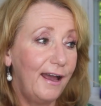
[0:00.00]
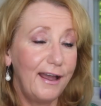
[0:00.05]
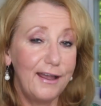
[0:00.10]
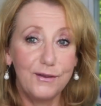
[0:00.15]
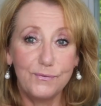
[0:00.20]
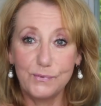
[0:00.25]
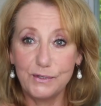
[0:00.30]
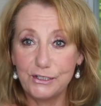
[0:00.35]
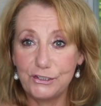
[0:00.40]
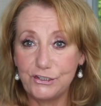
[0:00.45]

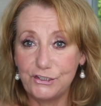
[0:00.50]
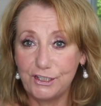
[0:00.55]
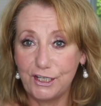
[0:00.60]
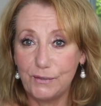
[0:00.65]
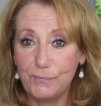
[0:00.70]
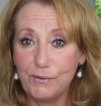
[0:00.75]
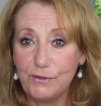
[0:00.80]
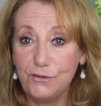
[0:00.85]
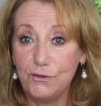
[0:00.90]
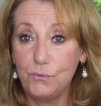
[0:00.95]
I would
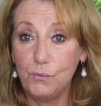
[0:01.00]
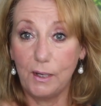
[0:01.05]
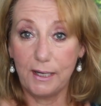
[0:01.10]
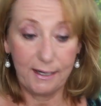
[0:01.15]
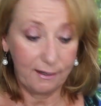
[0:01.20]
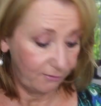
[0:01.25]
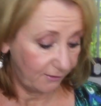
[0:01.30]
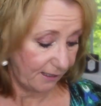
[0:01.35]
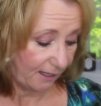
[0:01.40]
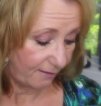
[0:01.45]
share with you
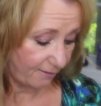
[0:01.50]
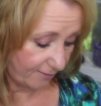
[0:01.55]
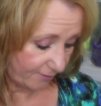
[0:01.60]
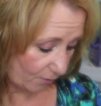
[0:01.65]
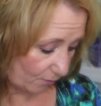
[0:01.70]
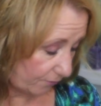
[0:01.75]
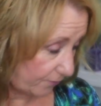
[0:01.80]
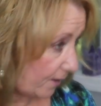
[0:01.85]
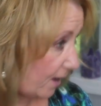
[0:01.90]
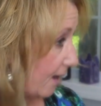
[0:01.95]
what I've done
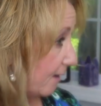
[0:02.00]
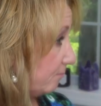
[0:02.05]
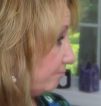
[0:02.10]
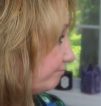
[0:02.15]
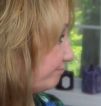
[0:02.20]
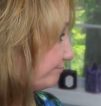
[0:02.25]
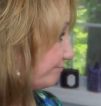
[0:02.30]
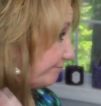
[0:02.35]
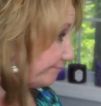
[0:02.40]
so far.